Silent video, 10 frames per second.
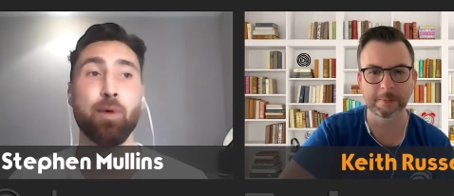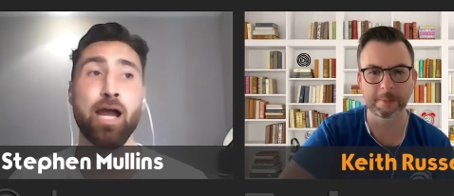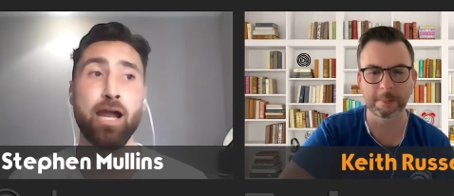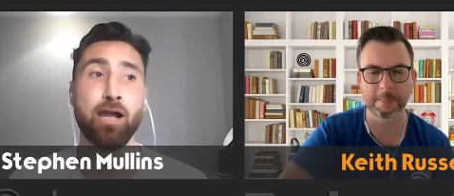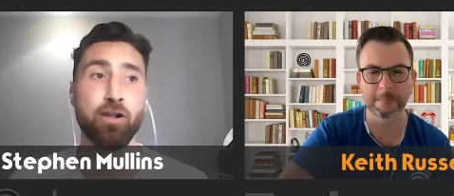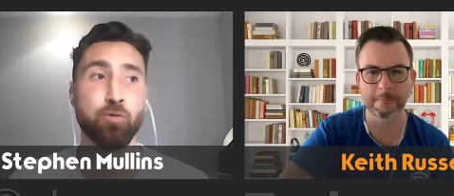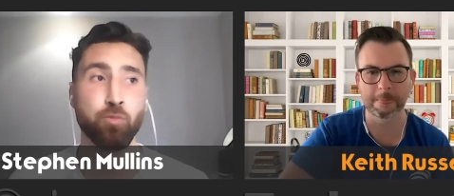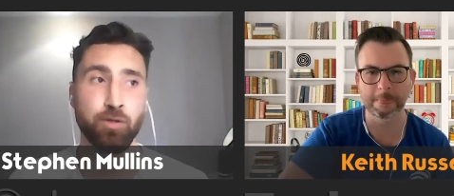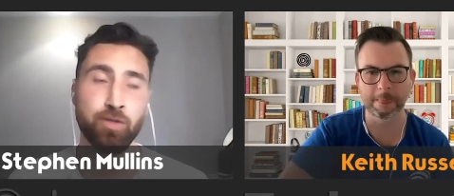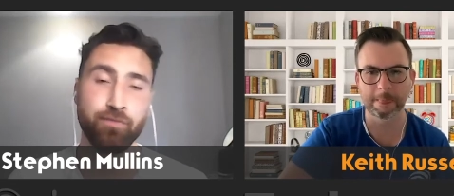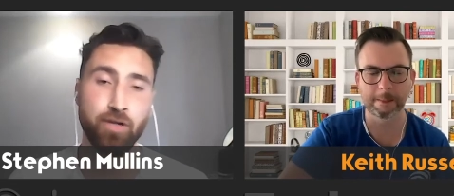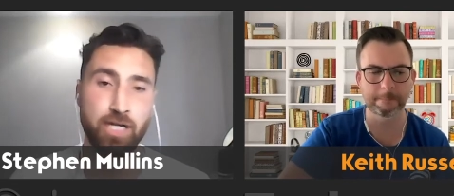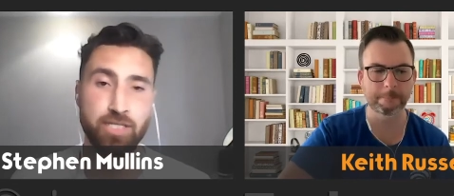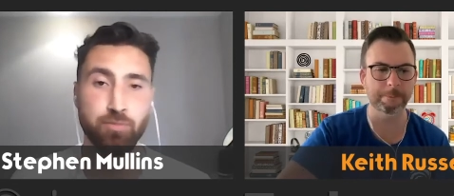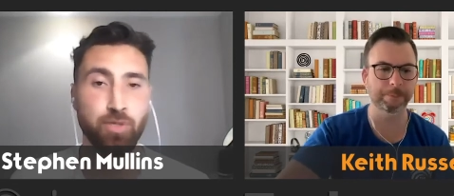Speaker 1: our we, have got
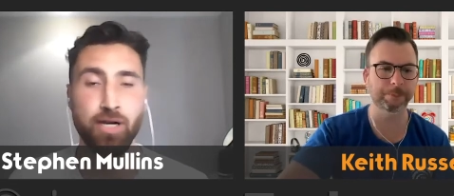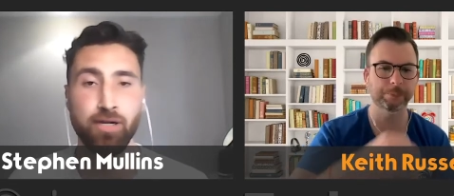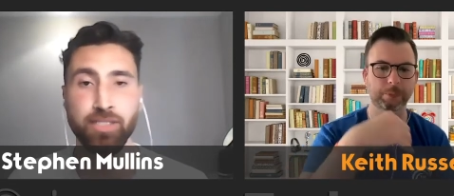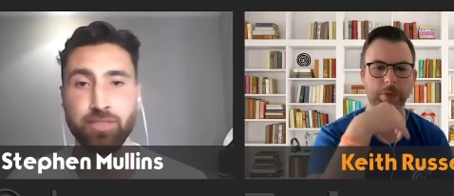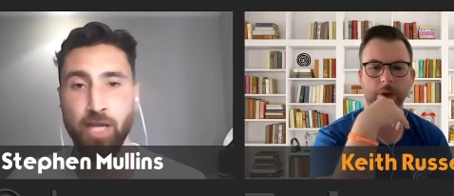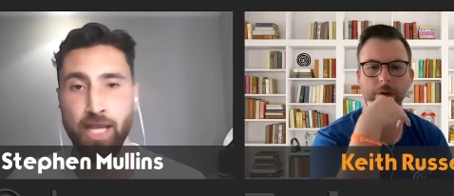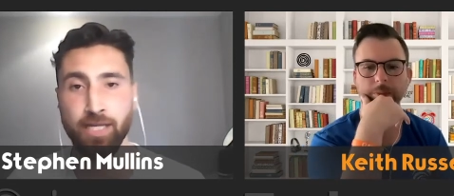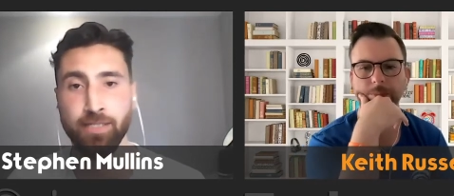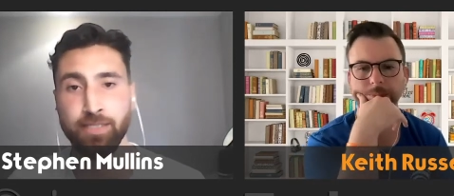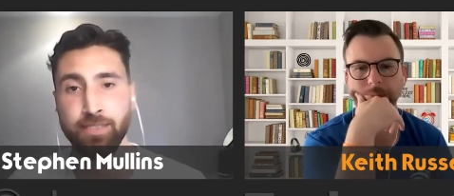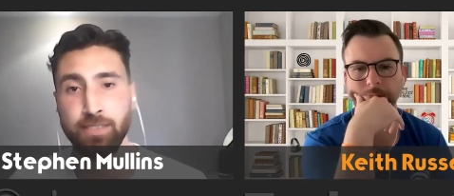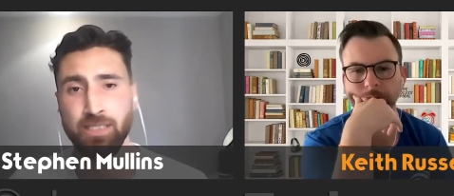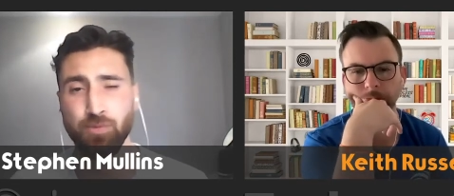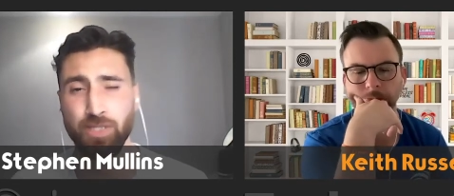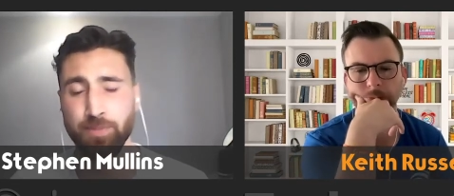our supplier in Spain.
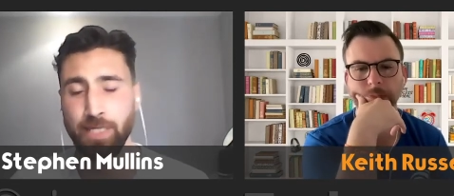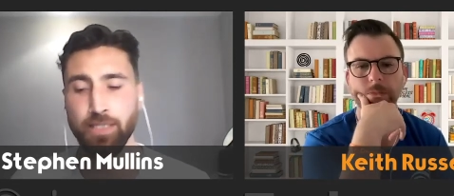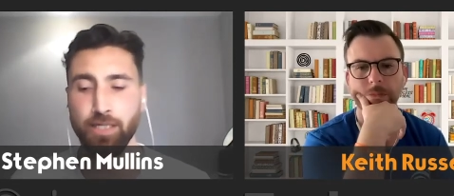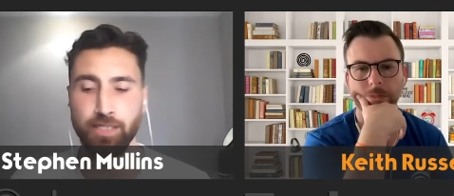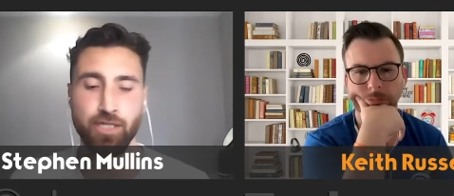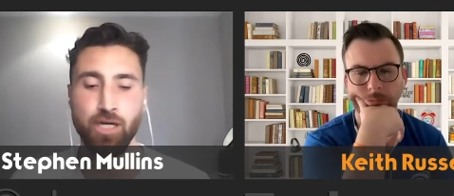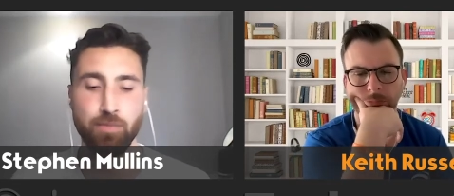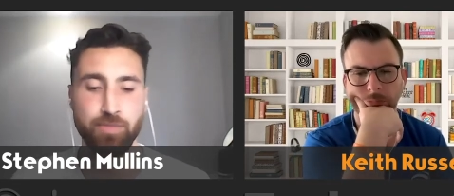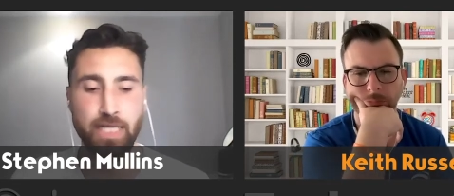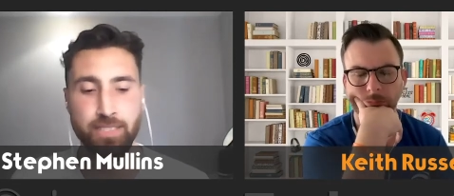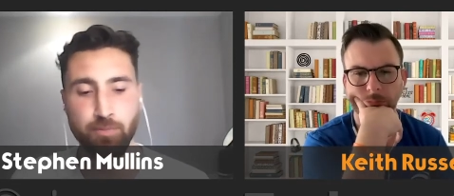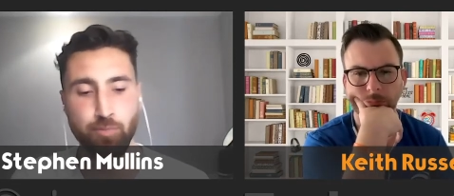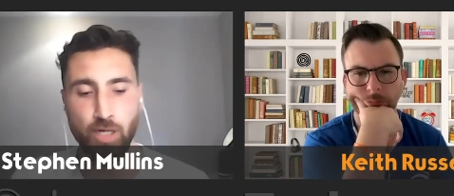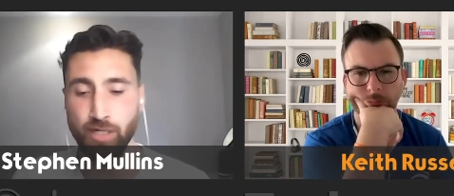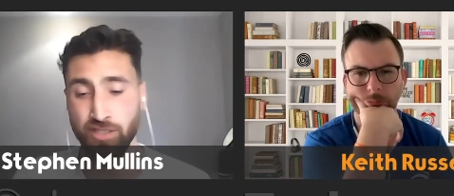Mm. We spent a lot of time testing
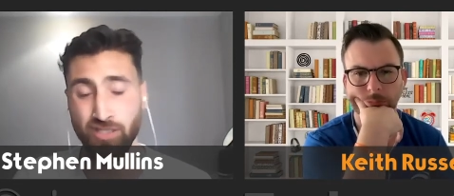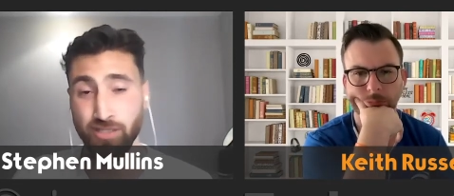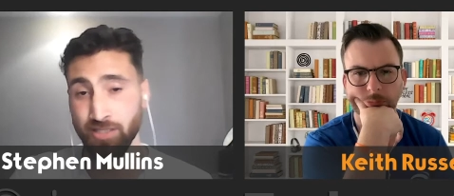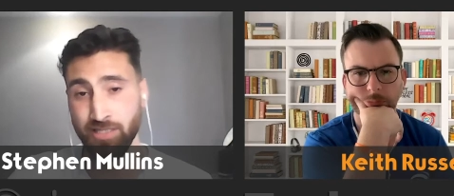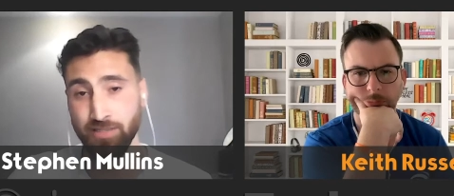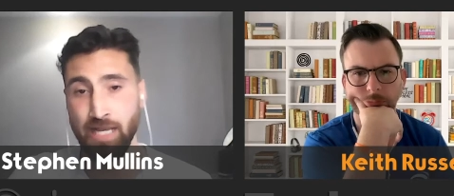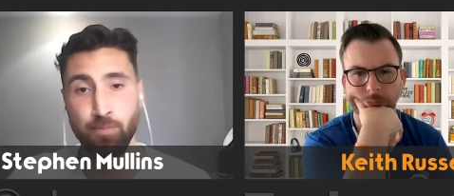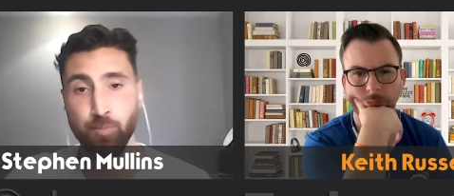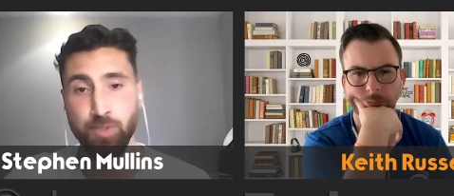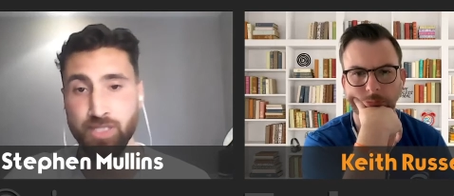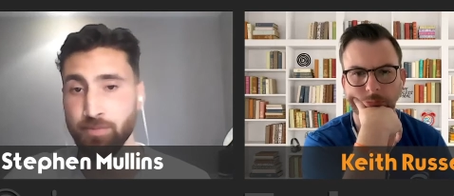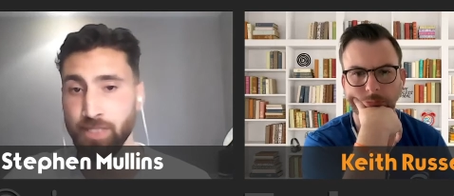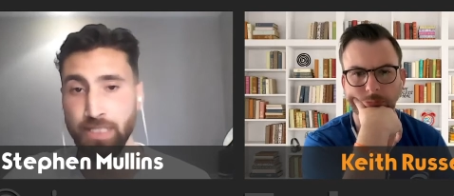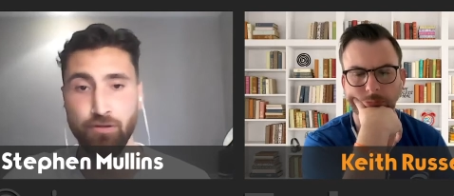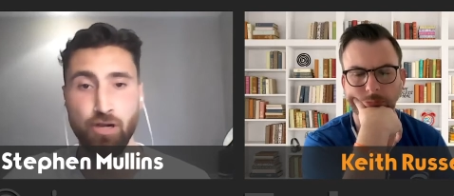products like this hemp and
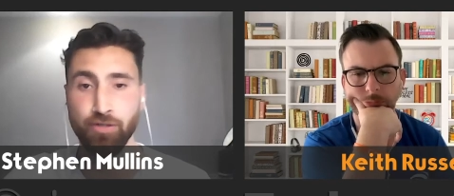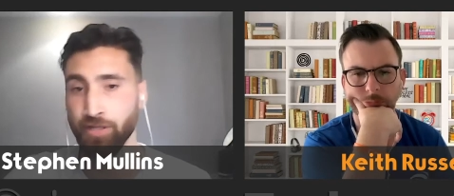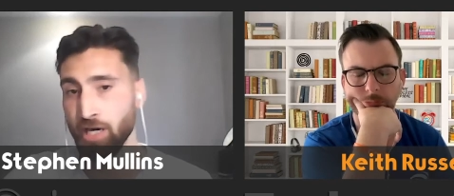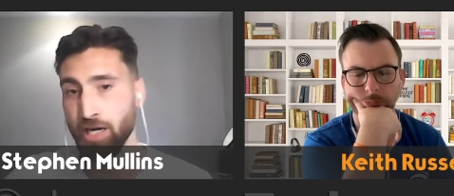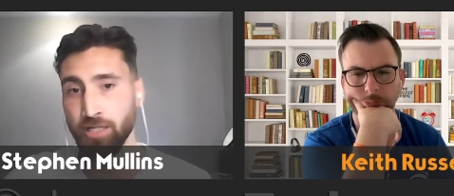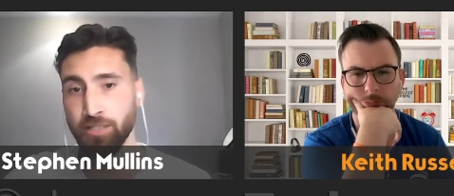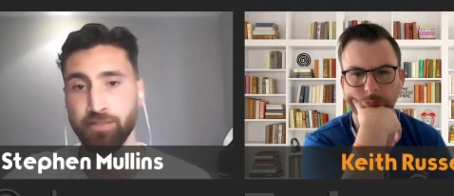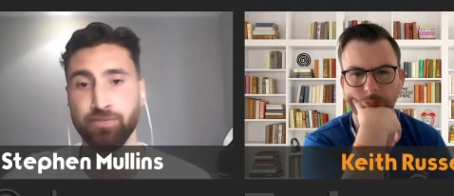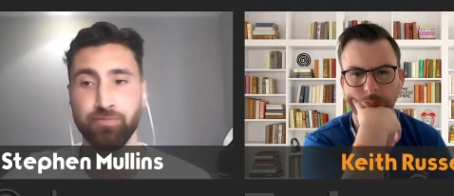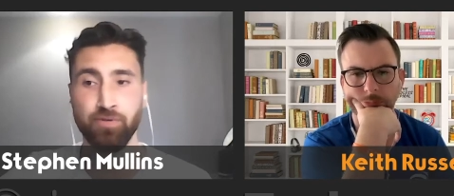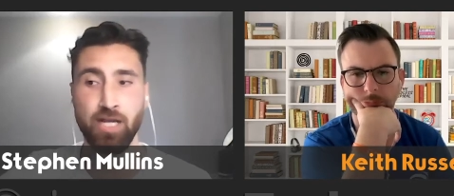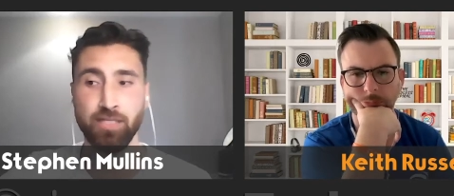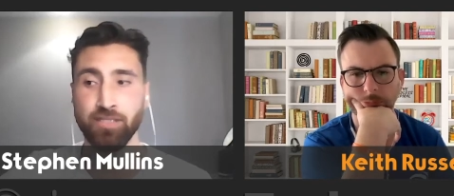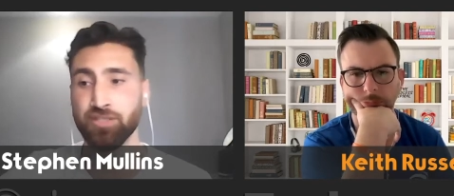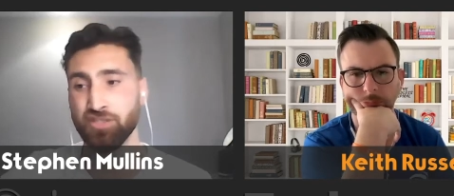CBD grown in Ireland,
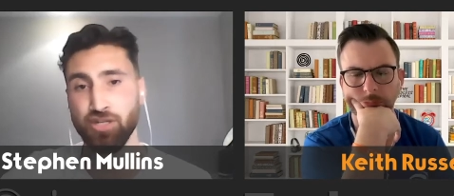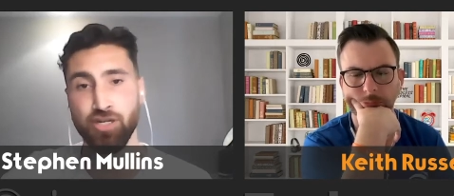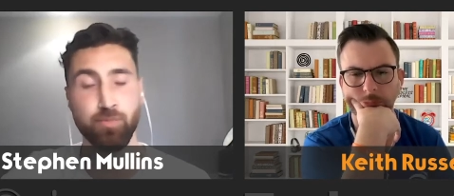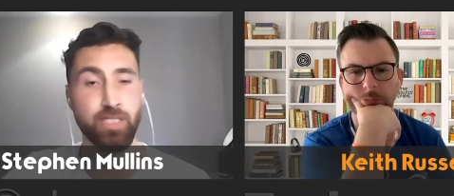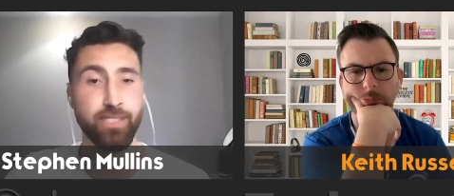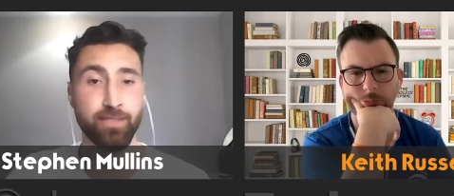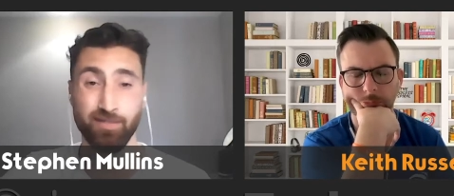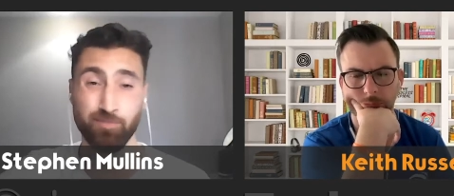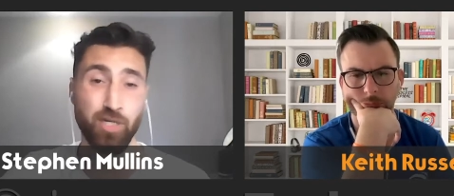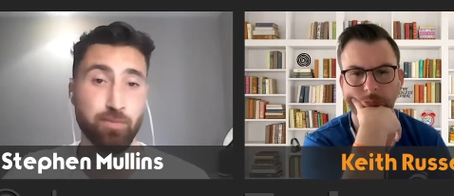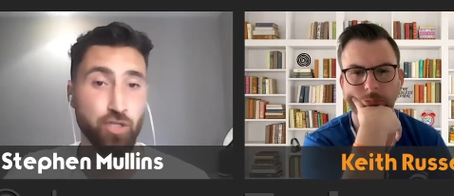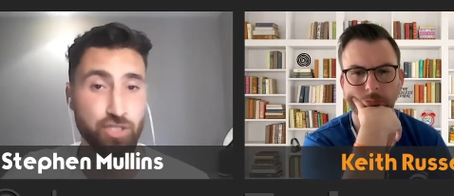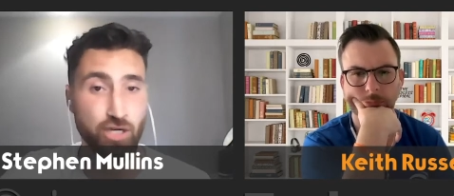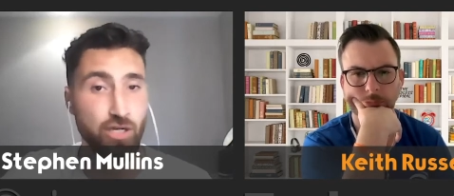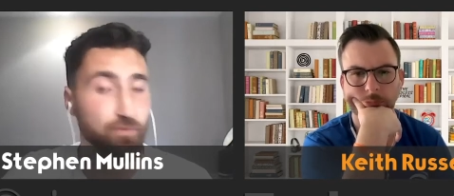France, Germany, pretty
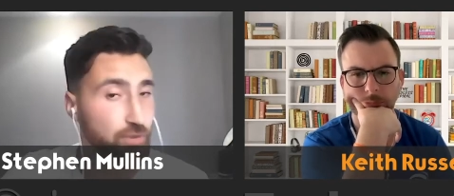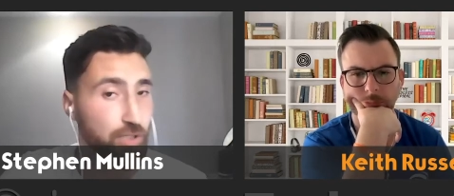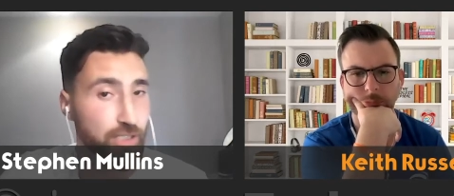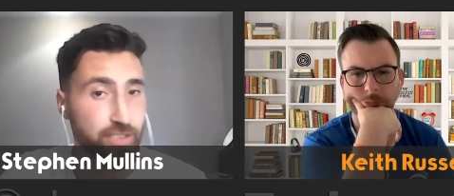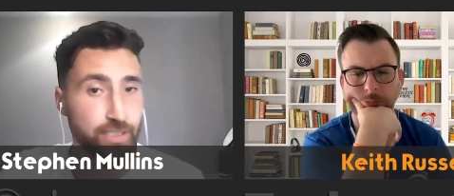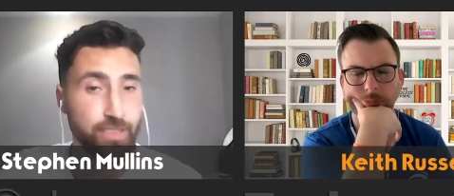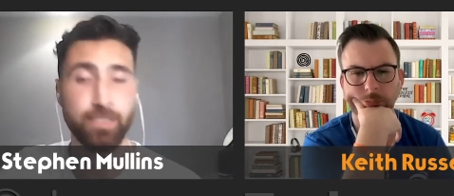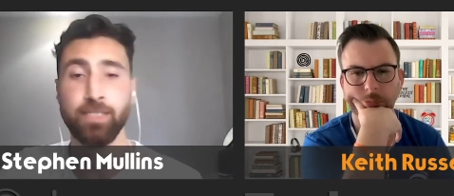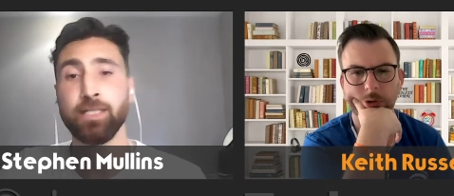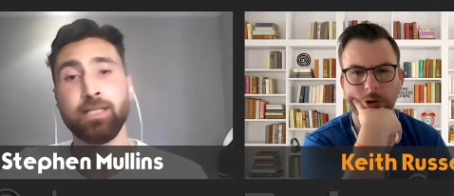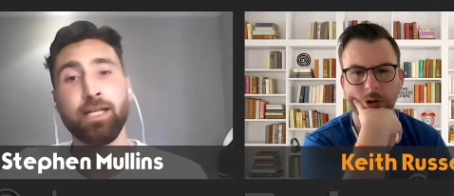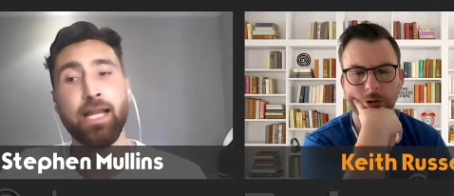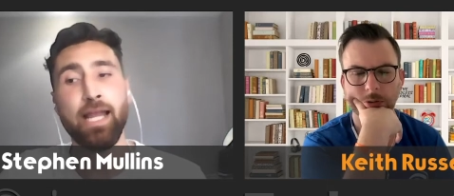much all over the world. Yeah.